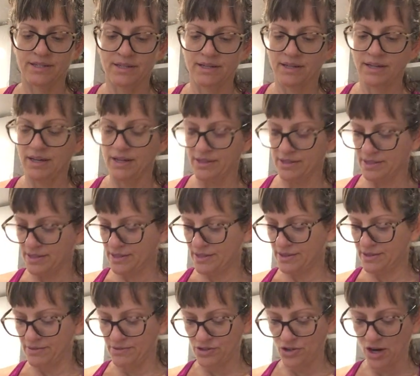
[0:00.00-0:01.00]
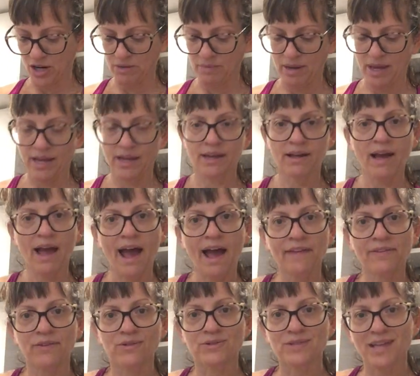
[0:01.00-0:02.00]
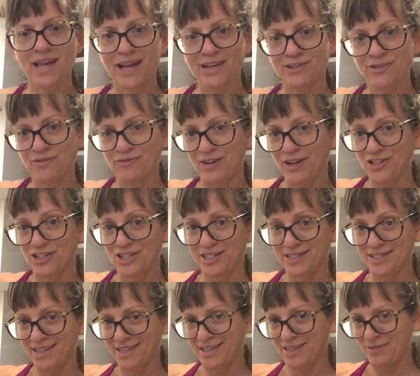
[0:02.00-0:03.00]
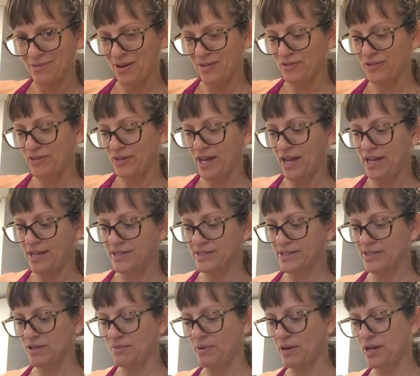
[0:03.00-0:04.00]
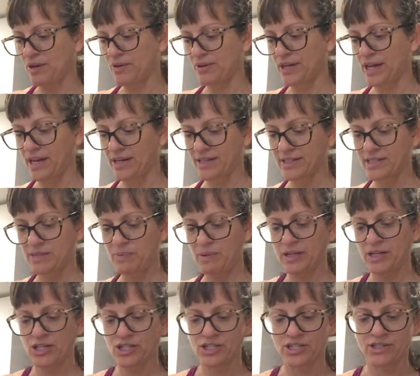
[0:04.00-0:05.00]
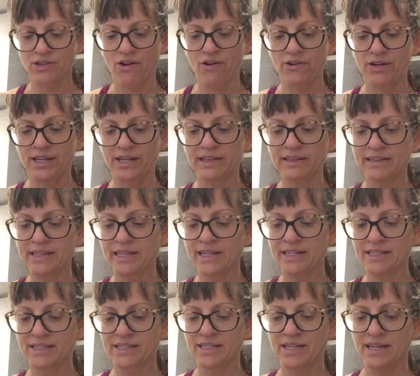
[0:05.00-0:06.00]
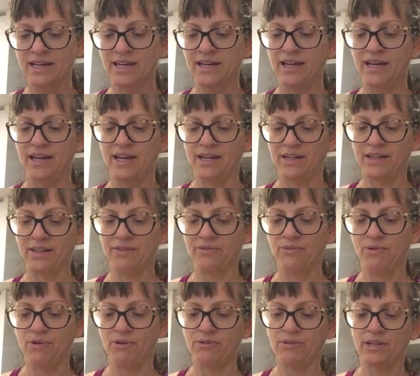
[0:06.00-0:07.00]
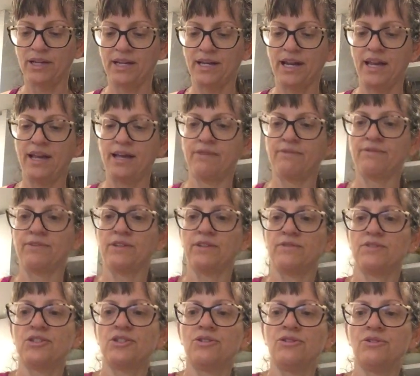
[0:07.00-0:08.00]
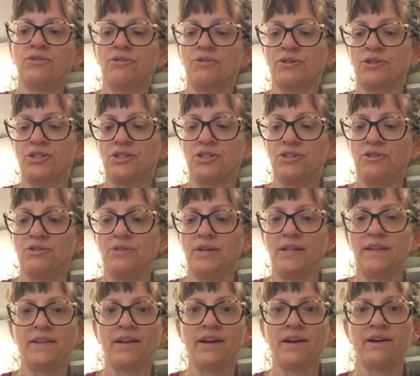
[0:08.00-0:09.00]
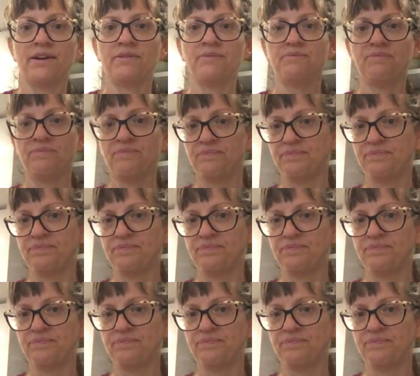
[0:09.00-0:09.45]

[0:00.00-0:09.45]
because we try to add those extra veggies in where we can. So I buy organic spinach. It's already cleaned, and I throw like a handful of two in there.